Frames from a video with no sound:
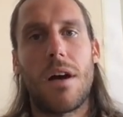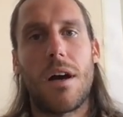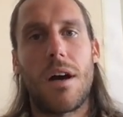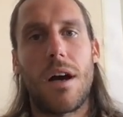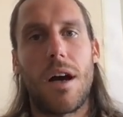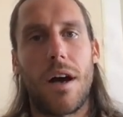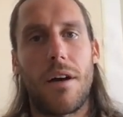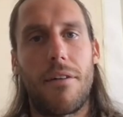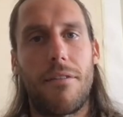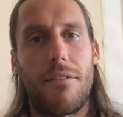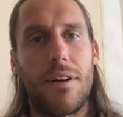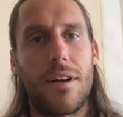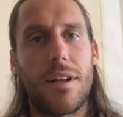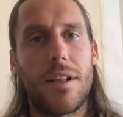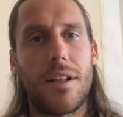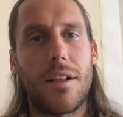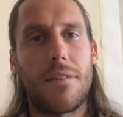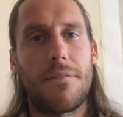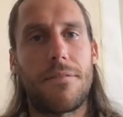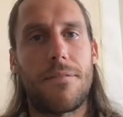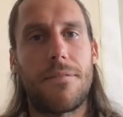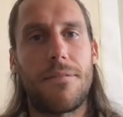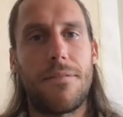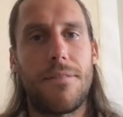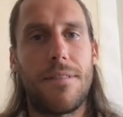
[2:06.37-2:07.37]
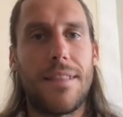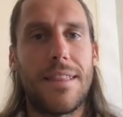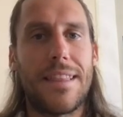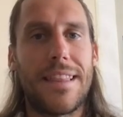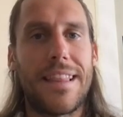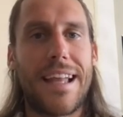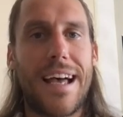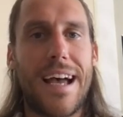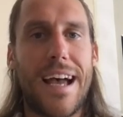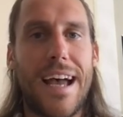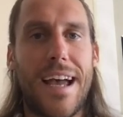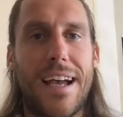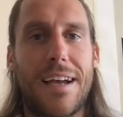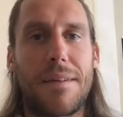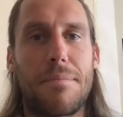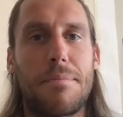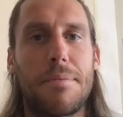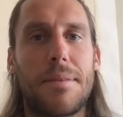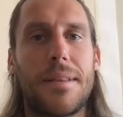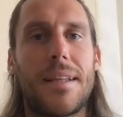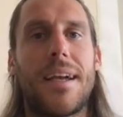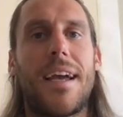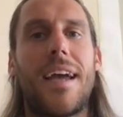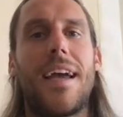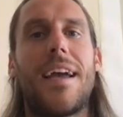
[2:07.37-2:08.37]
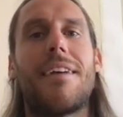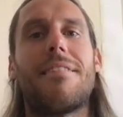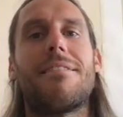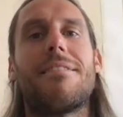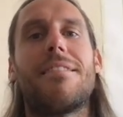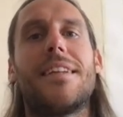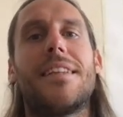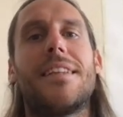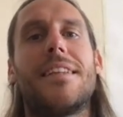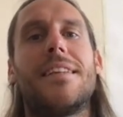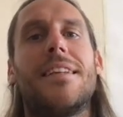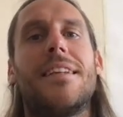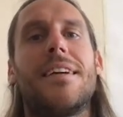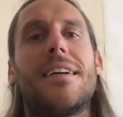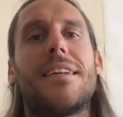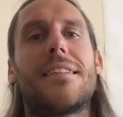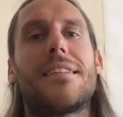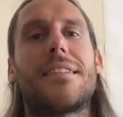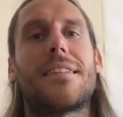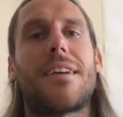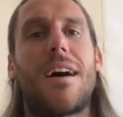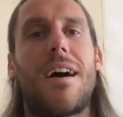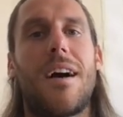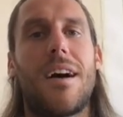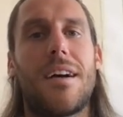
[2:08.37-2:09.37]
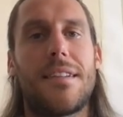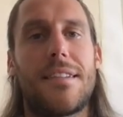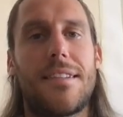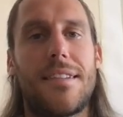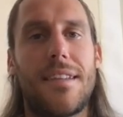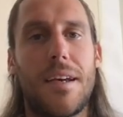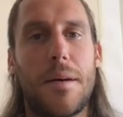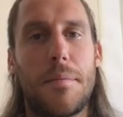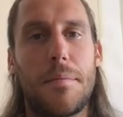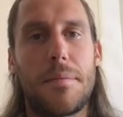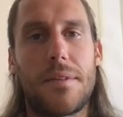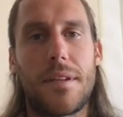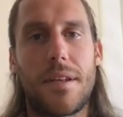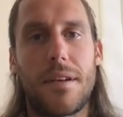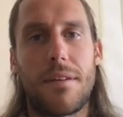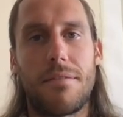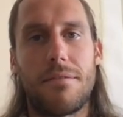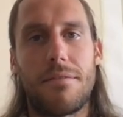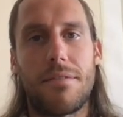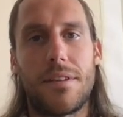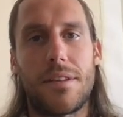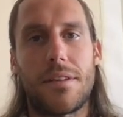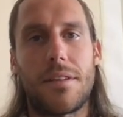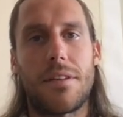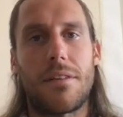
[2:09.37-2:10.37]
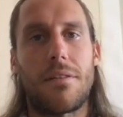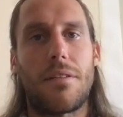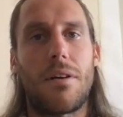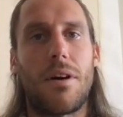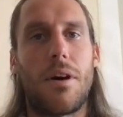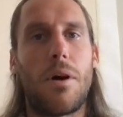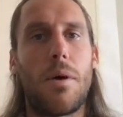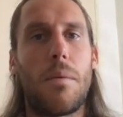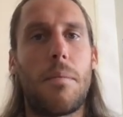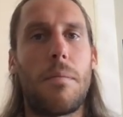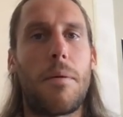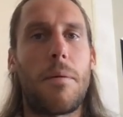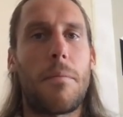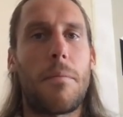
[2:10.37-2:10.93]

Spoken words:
I really like playing with this concept with the rope.